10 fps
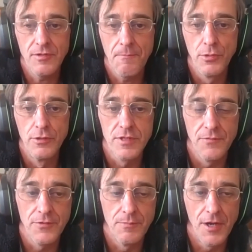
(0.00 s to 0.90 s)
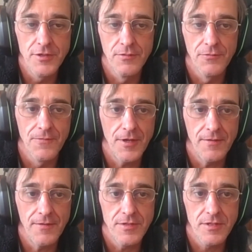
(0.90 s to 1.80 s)
pulls information from the
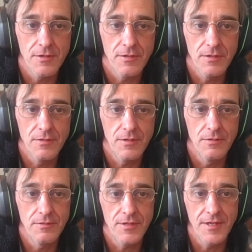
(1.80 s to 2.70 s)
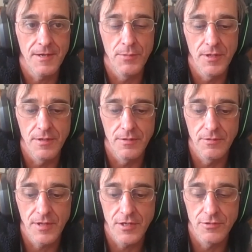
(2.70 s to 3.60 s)
other. So you tend up in a
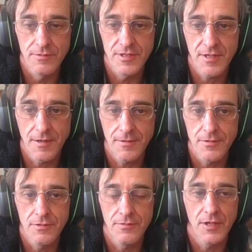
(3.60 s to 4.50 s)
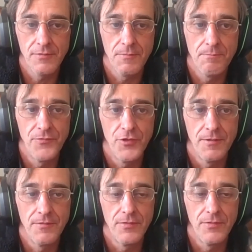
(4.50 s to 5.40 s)
rotational cycle. So you get the
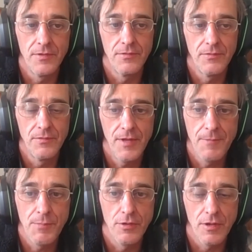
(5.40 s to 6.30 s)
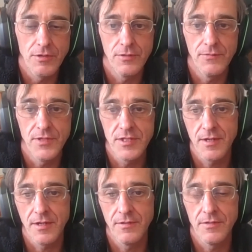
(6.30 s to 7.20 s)
EPO goes to this
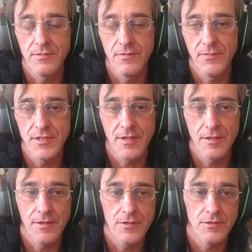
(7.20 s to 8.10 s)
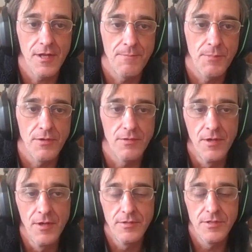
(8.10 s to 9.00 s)
site and this site goes to EPO,
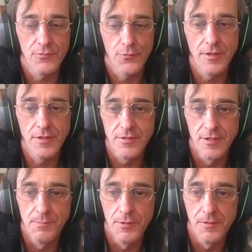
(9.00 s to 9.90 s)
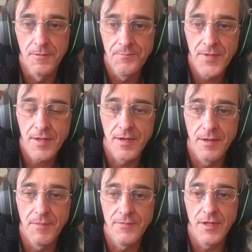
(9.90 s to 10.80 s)
just for an example.
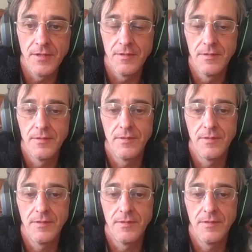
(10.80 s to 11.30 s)
And then